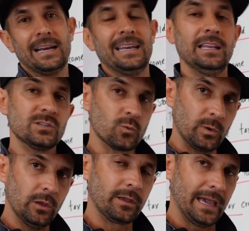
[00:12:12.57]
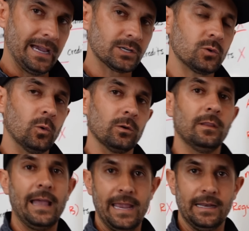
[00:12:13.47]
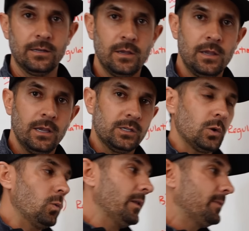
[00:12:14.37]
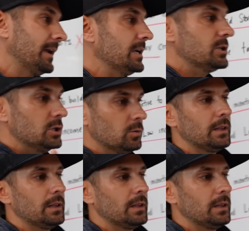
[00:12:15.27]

that I need is real cash or land. And so one thing I do